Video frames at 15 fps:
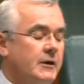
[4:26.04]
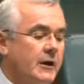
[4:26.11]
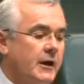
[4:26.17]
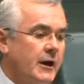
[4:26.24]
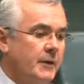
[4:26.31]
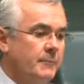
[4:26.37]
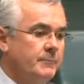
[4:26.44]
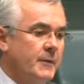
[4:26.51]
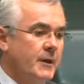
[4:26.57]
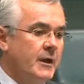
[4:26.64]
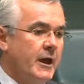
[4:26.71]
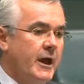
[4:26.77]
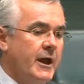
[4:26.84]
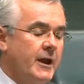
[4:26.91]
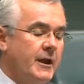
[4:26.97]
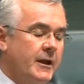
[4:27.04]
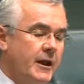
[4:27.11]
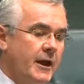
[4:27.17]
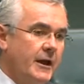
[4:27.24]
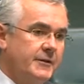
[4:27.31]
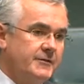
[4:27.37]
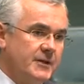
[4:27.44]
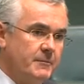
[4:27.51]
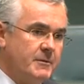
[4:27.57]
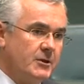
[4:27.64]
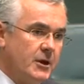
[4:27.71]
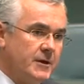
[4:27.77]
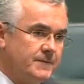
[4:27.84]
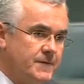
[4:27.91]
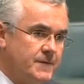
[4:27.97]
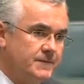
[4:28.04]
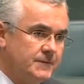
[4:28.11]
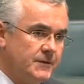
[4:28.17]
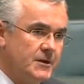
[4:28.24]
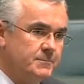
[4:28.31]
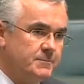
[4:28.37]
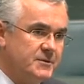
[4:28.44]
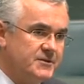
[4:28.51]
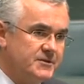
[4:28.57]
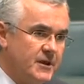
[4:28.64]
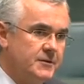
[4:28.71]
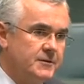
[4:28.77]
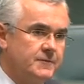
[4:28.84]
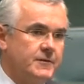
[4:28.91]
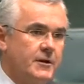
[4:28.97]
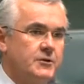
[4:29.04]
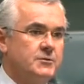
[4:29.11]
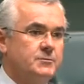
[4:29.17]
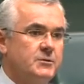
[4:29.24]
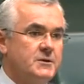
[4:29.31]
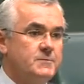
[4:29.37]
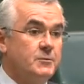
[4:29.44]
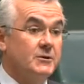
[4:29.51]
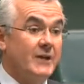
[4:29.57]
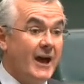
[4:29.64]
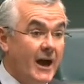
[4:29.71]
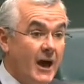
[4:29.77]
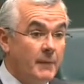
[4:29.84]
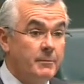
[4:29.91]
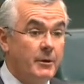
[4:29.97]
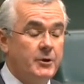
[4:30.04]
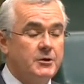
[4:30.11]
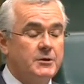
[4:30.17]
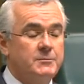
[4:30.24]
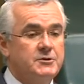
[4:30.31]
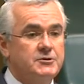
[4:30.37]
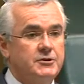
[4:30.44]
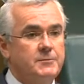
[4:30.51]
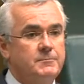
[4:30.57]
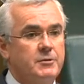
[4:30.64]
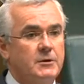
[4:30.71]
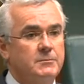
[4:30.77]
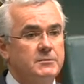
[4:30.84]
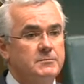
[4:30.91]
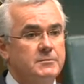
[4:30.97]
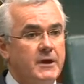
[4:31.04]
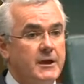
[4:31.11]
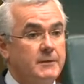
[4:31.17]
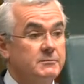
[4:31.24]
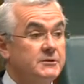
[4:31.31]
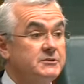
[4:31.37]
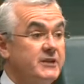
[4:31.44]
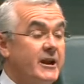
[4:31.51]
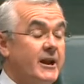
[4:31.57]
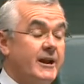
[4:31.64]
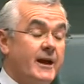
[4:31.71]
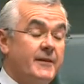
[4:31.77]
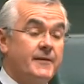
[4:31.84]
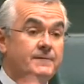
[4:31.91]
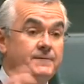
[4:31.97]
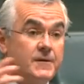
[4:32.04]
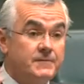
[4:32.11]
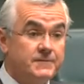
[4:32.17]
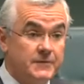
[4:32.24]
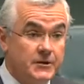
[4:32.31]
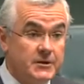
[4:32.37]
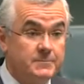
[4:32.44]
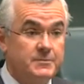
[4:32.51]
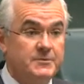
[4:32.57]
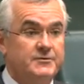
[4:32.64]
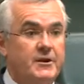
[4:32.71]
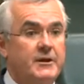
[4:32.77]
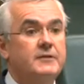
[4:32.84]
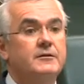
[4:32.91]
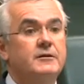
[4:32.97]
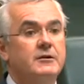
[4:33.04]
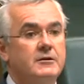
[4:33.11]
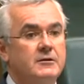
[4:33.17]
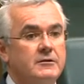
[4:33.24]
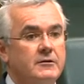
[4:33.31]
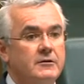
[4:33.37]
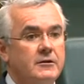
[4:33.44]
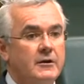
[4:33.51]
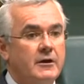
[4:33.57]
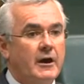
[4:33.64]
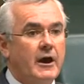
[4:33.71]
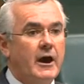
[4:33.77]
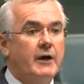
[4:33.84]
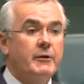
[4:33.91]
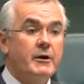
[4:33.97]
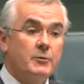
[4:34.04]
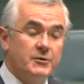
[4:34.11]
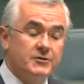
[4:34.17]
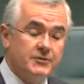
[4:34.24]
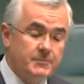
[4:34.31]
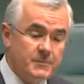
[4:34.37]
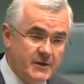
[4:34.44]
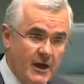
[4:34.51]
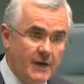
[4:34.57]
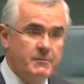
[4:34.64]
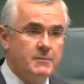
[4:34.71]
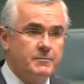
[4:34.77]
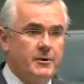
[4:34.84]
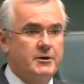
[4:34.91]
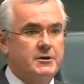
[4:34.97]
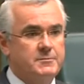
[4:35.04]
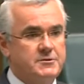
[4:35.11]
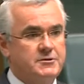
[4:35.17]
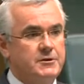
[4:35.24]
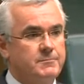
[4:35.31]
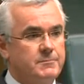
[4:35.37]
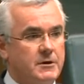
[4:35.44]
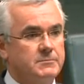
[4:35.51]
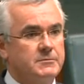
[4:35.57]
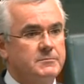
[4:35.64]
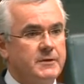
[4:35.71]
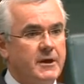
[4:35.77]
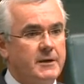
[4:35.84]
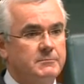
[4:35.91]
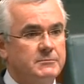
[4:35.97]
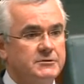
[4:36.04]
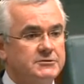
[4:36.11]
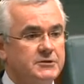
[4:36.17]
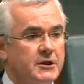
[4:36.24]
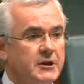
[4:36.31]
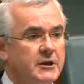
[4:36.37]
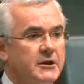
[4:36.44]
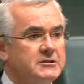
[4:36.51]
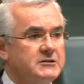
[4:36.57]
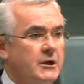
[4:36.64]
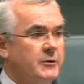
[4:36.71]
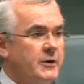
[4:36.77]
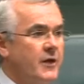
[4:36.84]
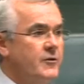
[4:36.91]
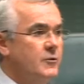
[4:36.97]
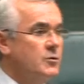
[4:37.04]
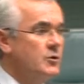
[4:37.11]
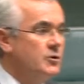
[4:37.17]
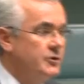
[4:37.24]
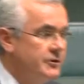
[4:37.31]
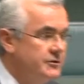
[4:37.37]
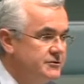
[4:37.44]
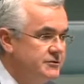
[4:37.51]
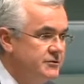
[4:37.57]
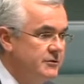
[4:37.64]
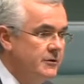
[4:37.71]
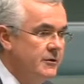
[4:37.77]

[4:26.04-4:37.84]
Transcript: and something like 15% of those people are poker machine problem gamblers, and another 15% are at risk of becoming poker machine problem gamblers. So, in other words,